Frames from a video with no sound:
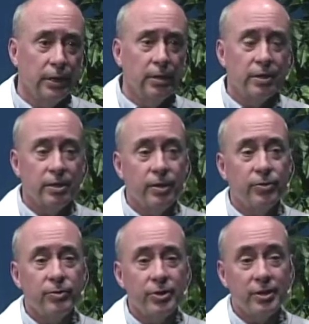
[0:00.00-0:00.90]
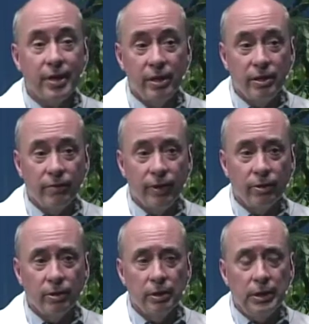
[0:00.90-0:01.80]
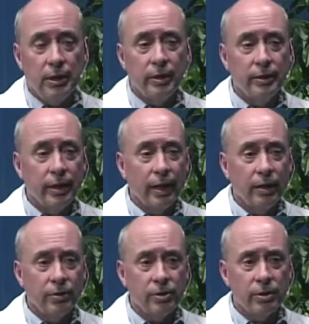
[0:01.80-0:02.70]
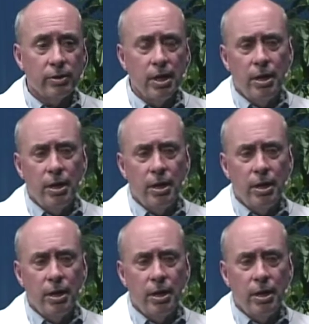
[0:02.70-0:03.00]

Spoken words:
The symptoms is kidney failure and dialysis.